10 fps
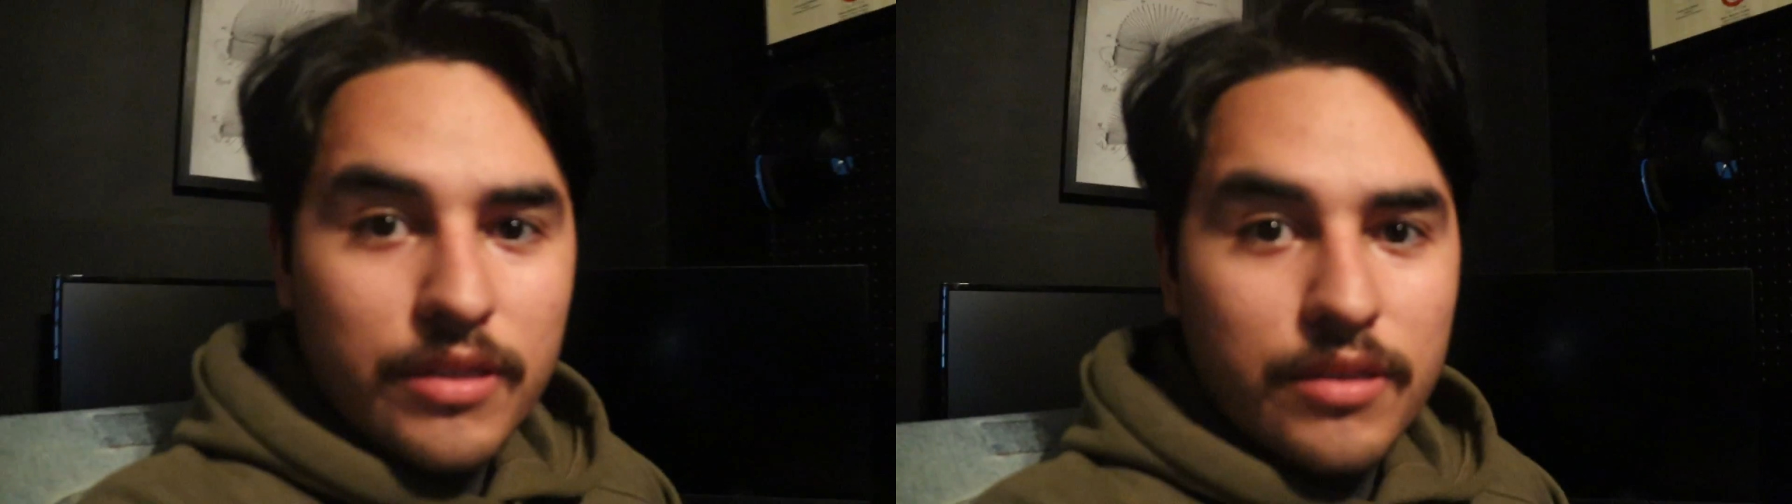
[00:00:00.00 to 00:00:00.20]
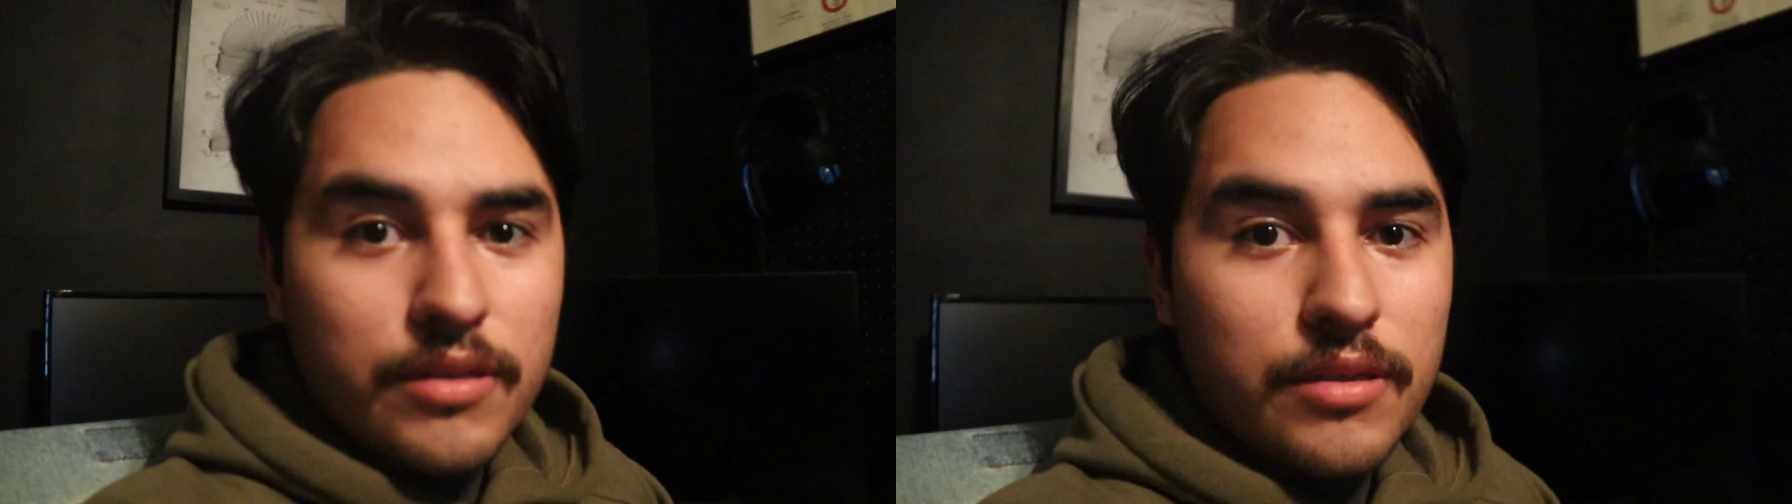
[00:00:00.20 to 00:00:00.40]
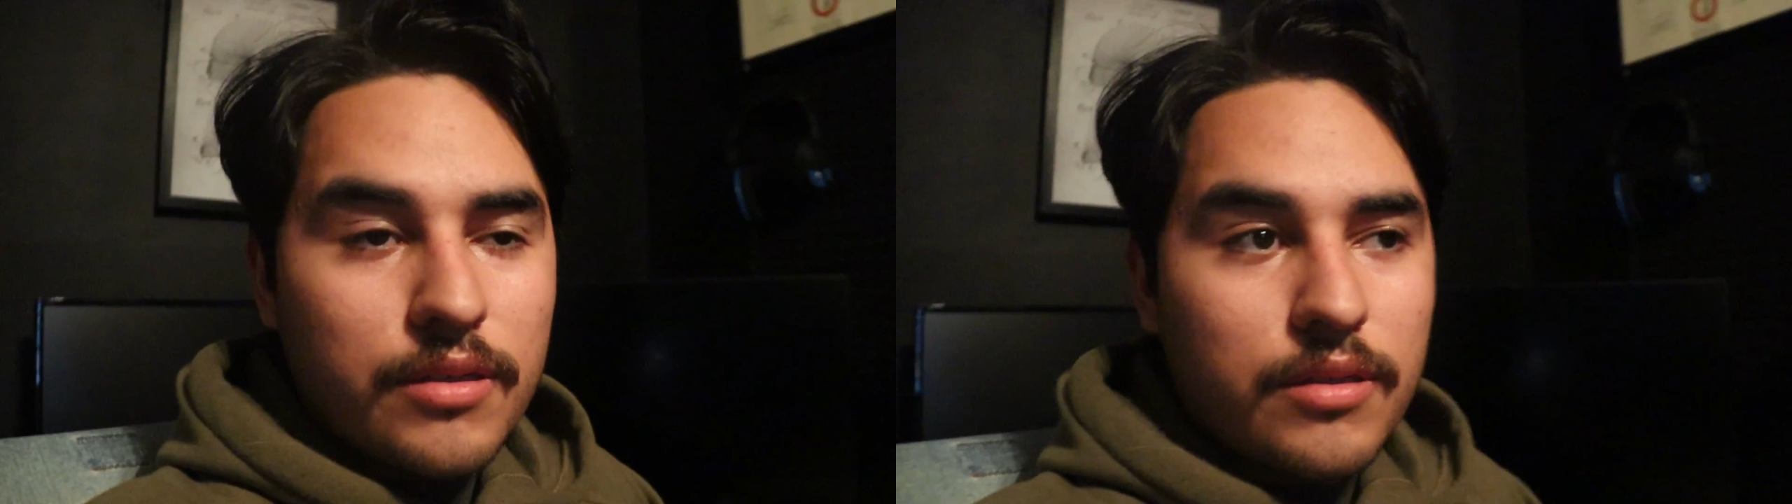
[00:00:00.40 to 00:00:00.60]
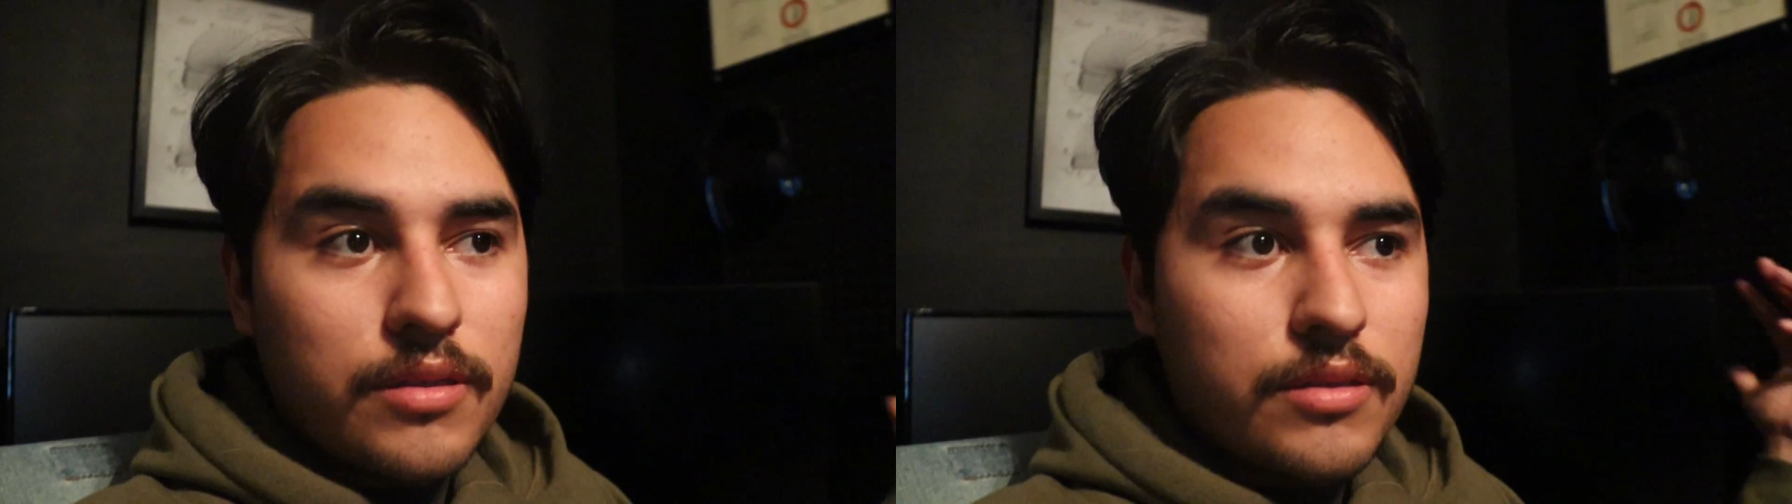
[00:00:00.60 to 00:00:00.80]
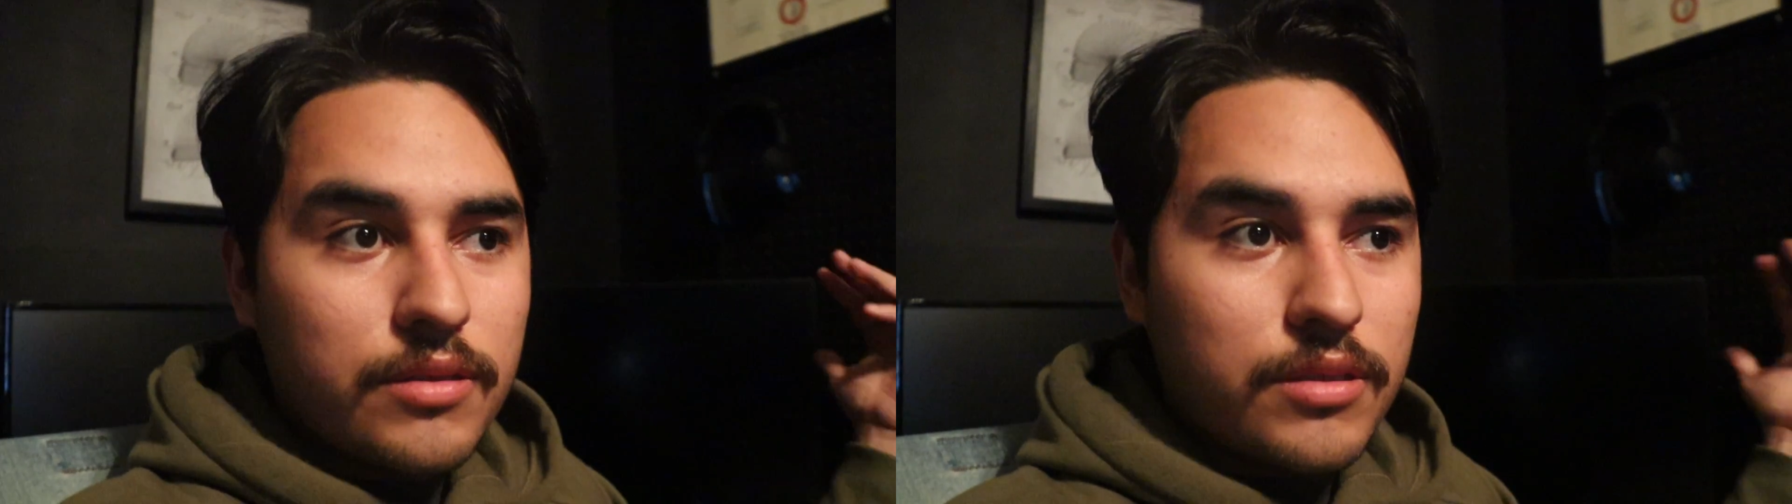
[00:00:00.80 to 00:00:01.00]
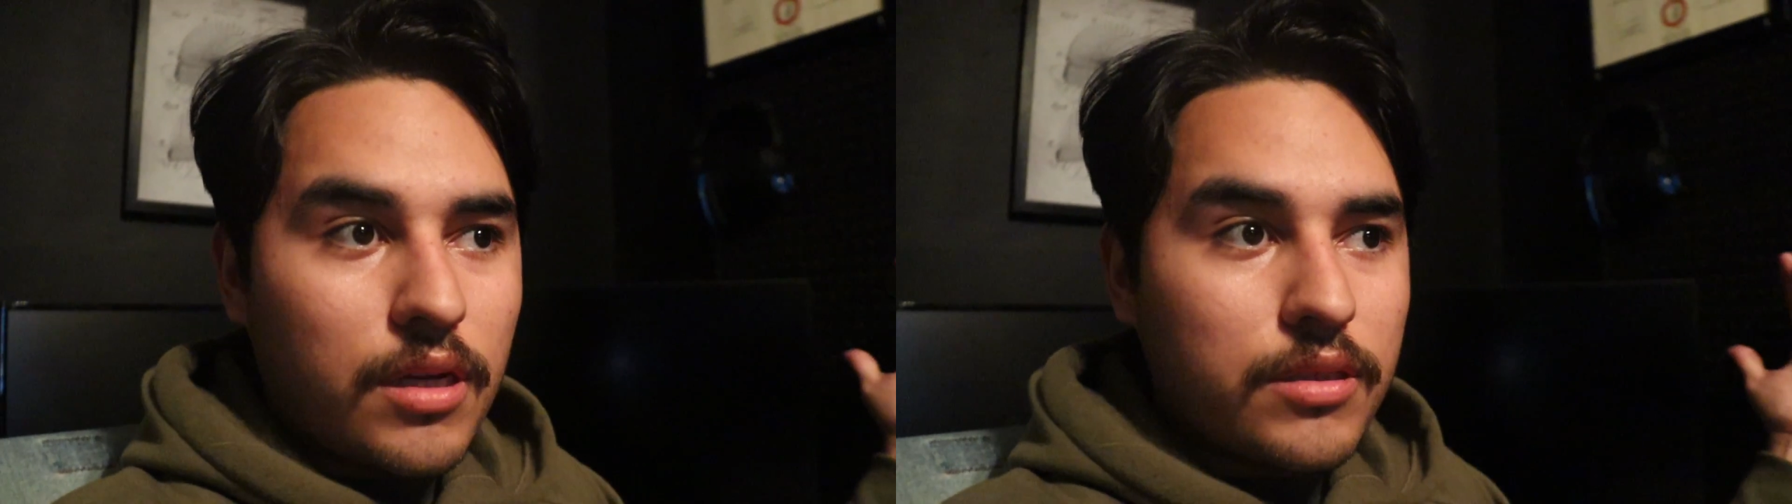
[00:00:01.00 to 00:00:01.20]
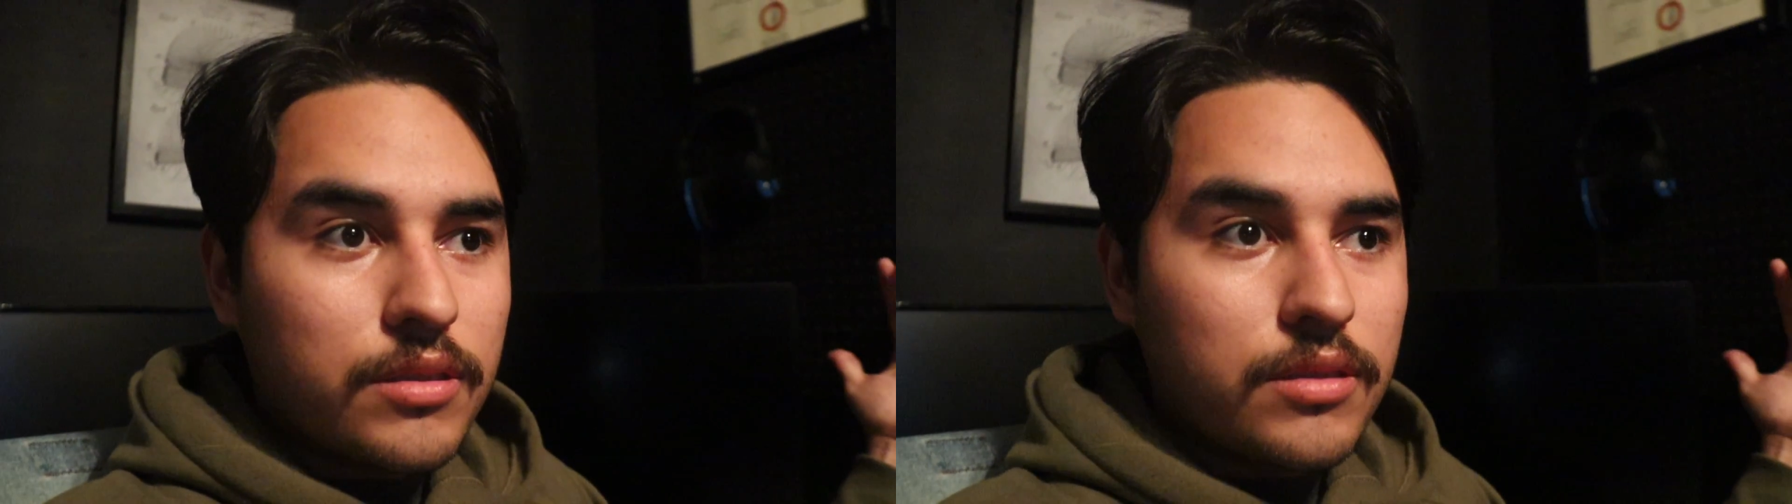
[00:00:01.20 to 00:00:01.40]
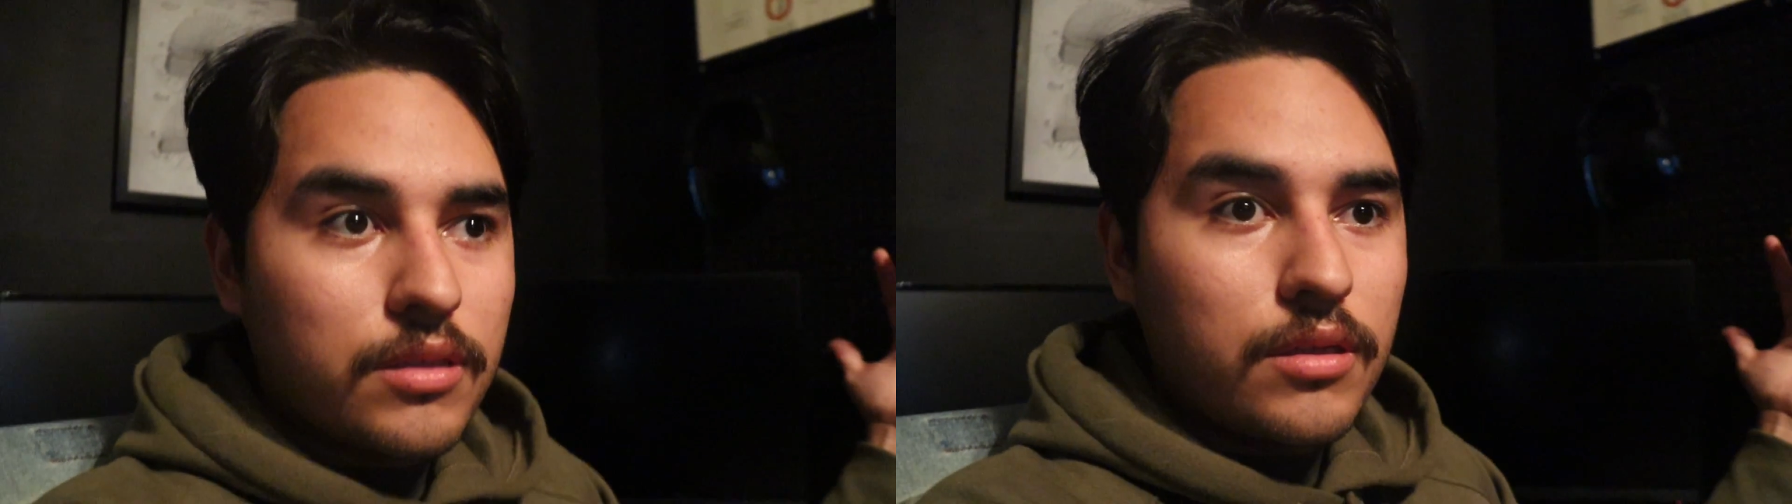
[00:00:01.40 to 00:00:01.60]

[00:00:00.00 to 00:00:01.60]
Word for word: here sucks,